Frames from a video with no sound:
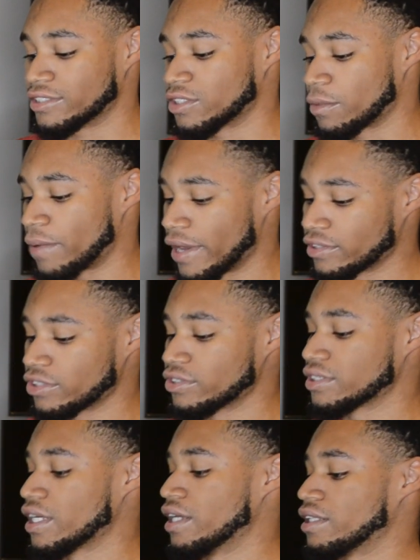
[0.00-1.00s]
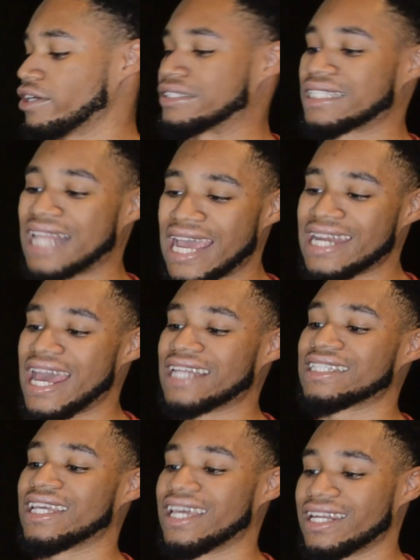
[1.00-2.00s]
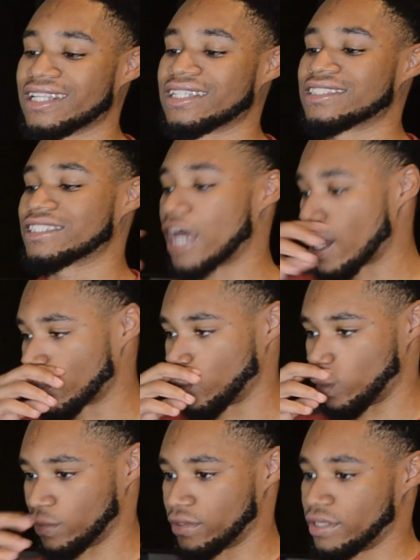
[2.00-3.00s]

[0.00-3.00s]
So, the Panthers, there's light at the end of the tunnel.